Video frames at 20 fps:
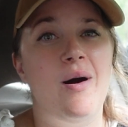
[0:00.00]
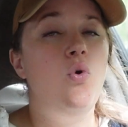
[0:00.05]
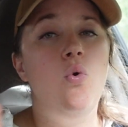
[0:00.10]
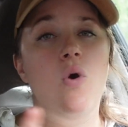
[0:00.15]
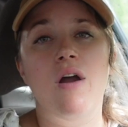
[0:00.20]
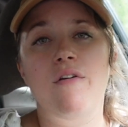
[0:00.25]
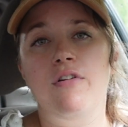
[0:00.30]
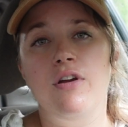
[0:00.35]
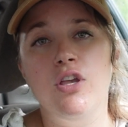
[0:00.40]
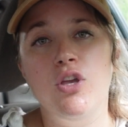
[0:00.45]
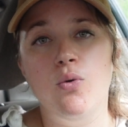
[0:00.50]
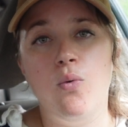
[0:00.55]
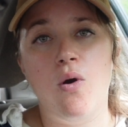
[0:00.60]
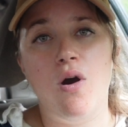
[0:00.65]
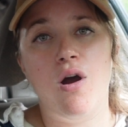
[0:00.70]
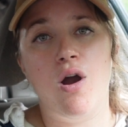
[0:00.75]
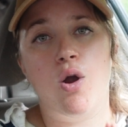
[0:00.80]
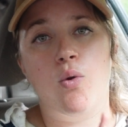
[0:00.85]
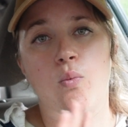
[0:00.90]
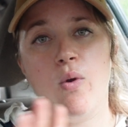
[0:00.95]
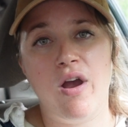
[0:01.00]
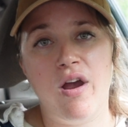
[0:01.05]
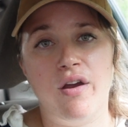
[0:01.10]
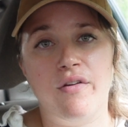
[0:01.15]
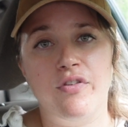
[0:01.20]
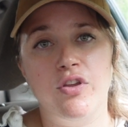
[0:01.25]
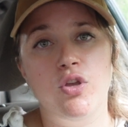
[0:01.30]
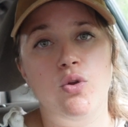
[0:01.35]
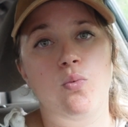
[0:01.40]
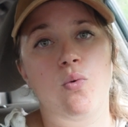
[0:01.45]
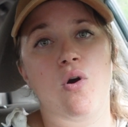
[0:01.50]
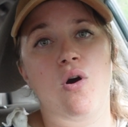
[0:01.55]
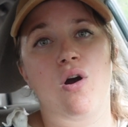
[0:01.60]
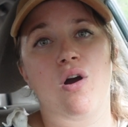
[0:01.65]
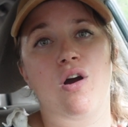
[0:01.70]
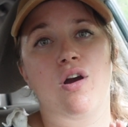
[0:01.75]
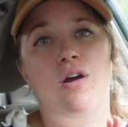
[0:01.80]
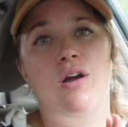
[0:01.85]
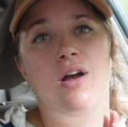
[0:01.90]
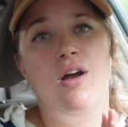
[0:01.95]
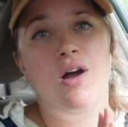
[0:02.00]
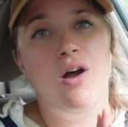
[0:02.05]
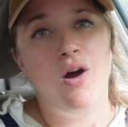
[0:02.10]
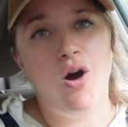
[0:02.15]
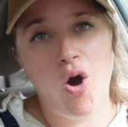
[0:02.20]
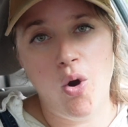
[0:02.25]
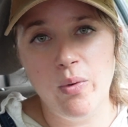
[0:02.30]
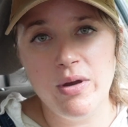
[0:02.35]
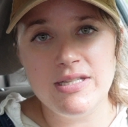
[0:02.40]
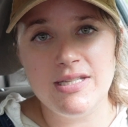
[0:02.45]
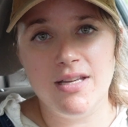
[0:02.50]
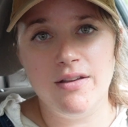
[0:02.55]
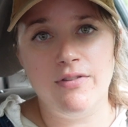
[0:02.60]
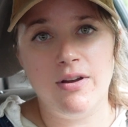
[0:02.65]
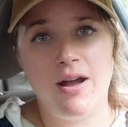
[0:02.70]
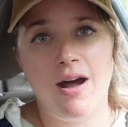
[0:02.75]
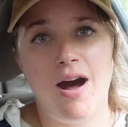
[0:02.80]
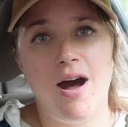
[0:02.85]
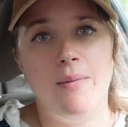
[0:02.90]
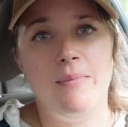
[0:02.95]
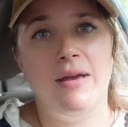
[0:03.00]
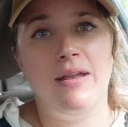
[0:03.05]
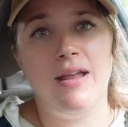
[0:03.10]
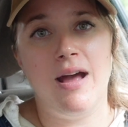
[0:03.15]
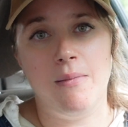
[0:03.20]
Whoever you are, wherever you are, always leave a comment.